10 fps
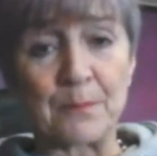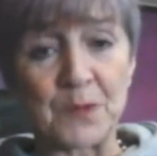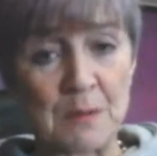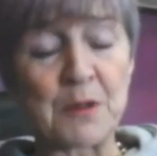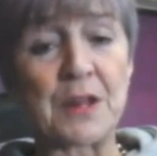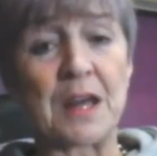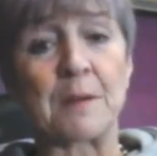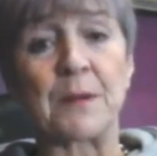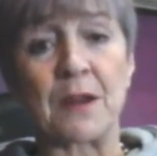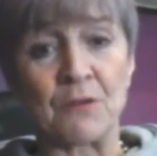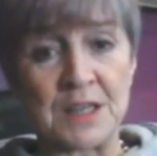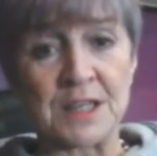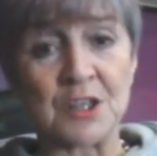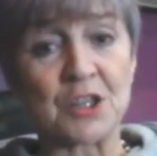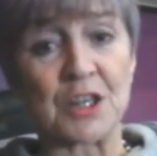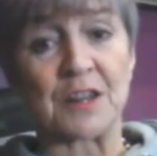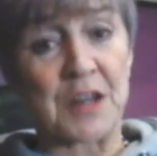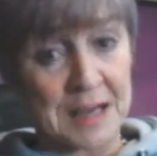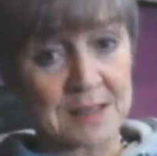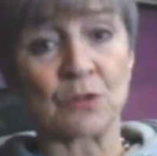chemotherapy and radiation,
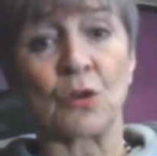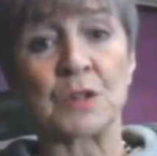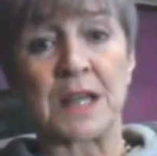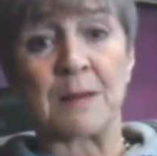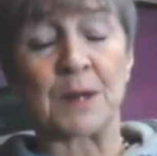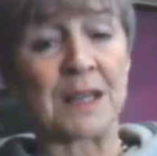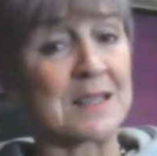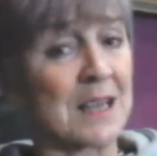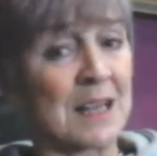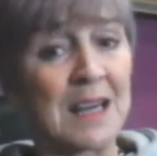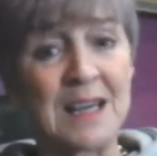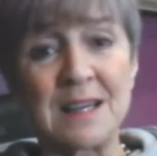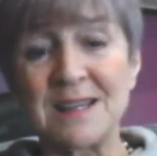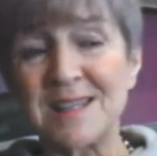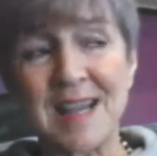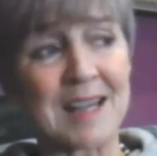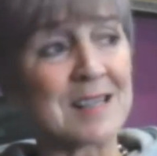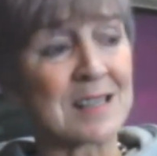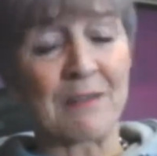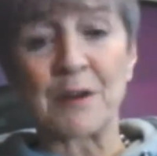that's a long time. It can take 6,
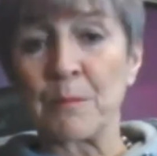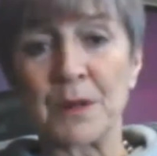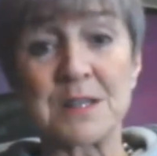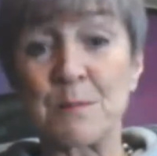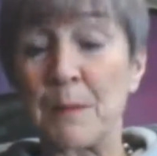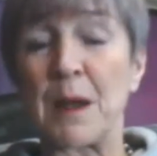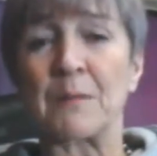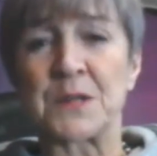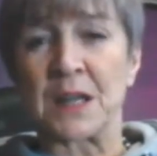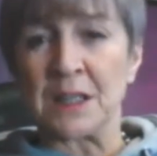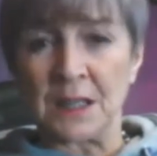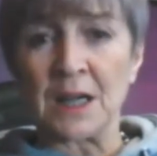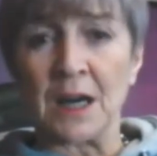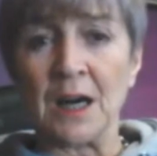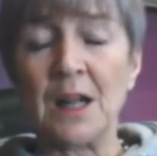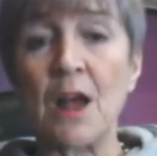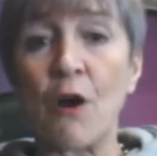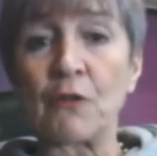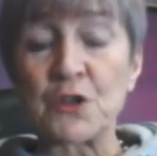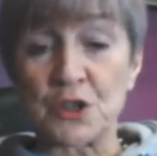7 months, maybe up to a year
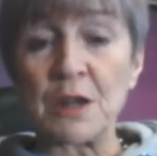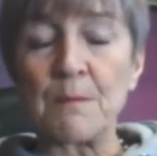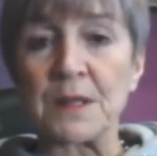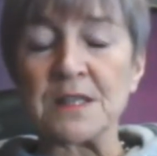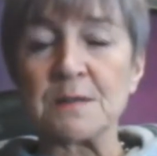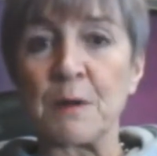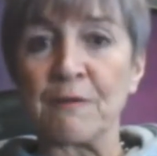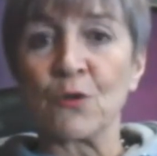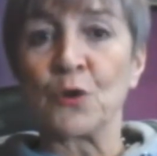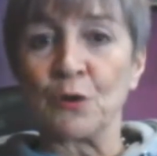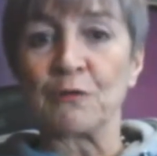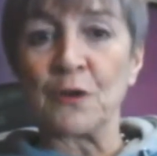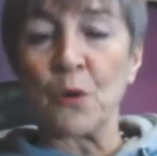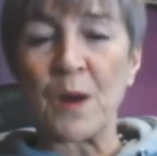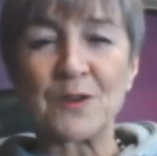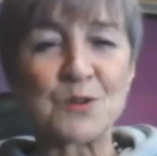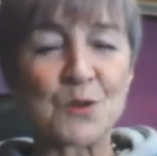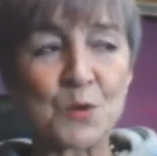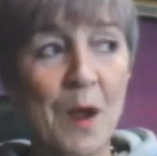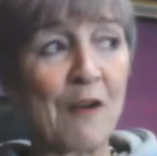of treatments before you feel well. So
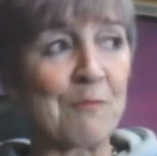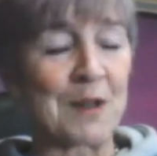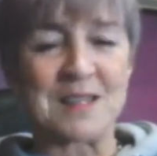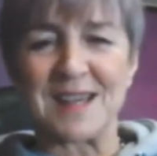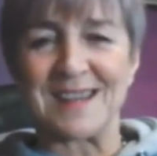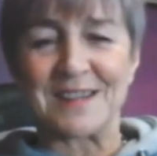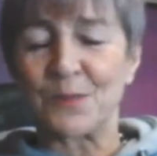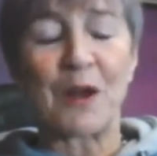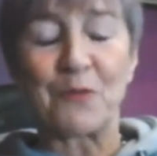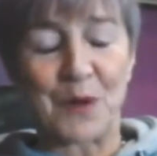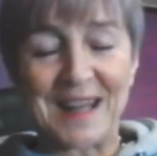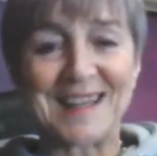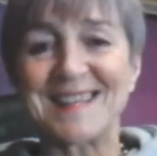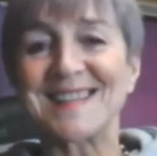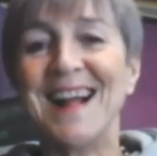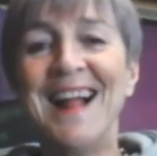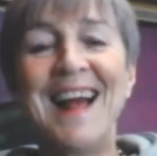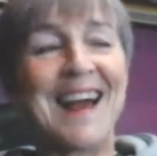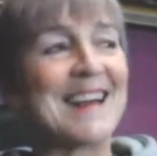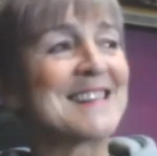12 weeks
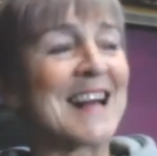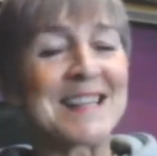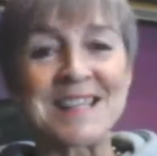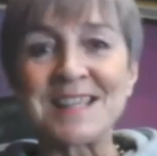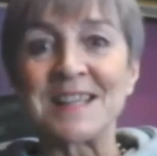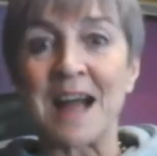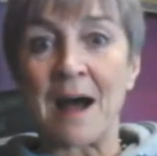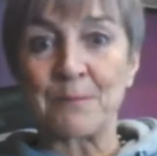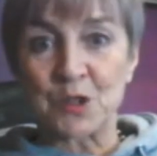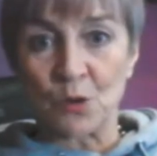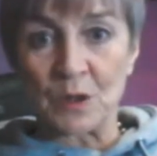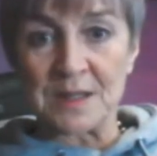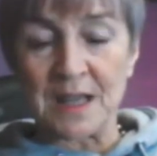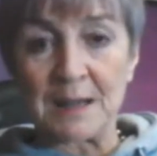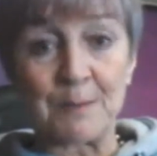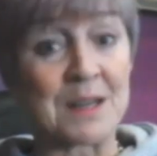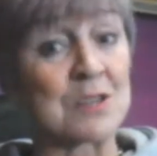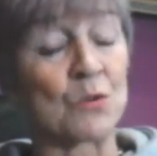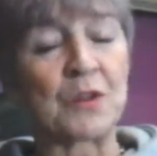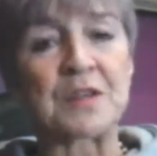is a snapshot in time, and it's
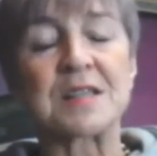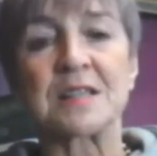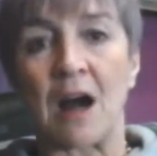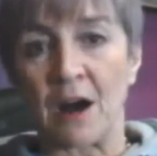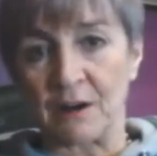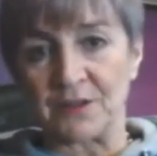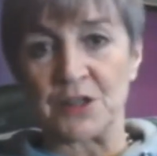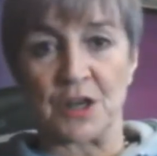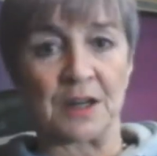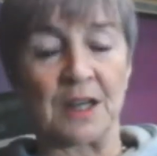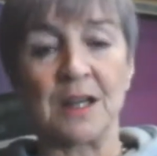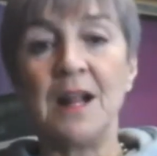only the start of the journey.